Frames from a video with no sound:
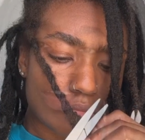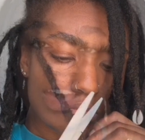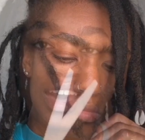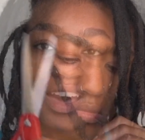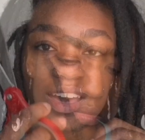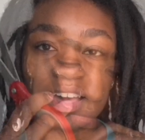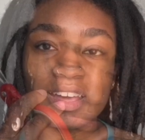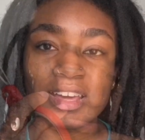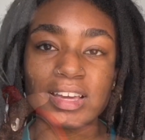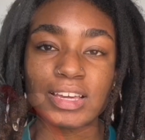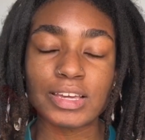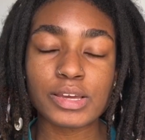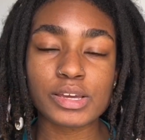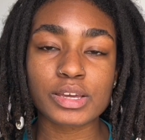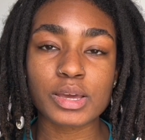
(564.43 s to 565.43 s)

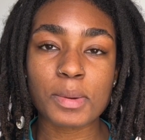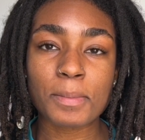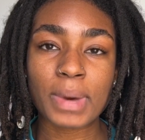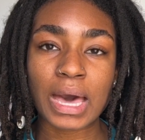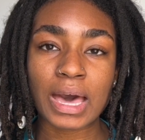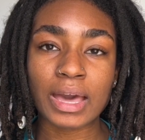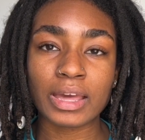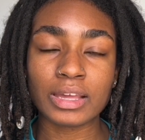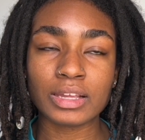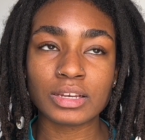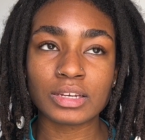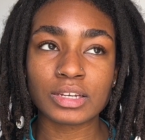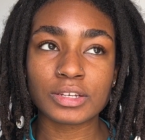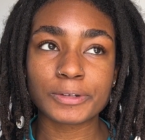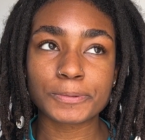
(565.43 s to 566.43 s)
I
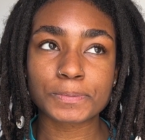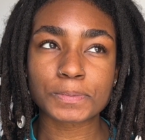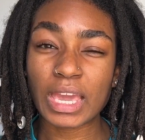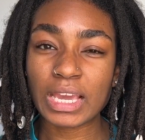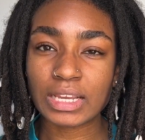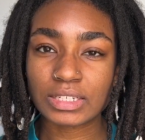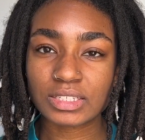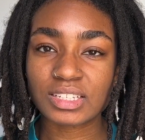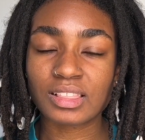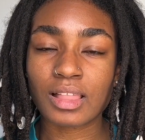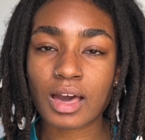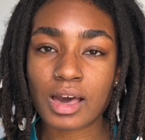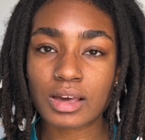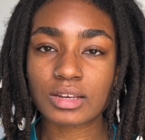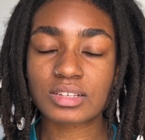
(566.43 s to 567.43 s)
combined 8
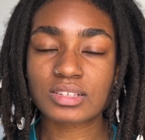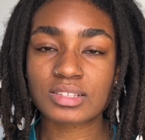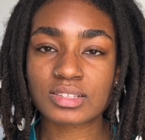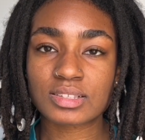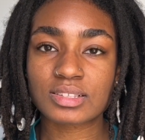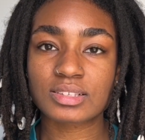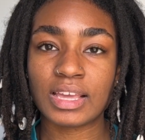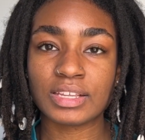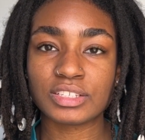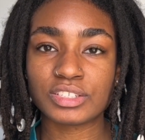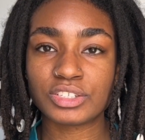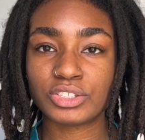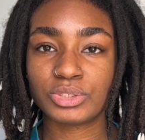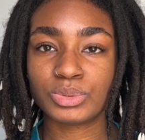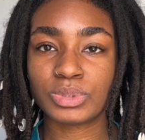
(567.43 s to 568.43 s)
locks
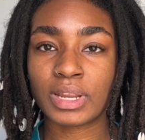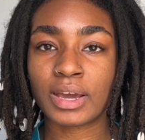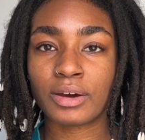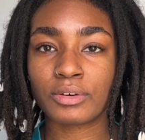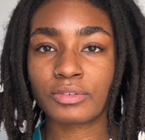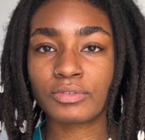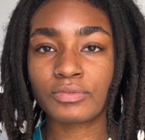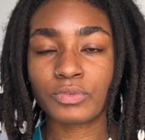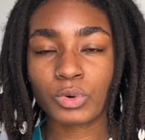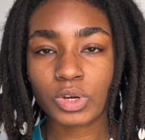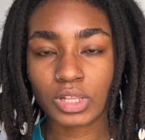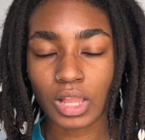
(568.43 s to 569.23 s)
into now 4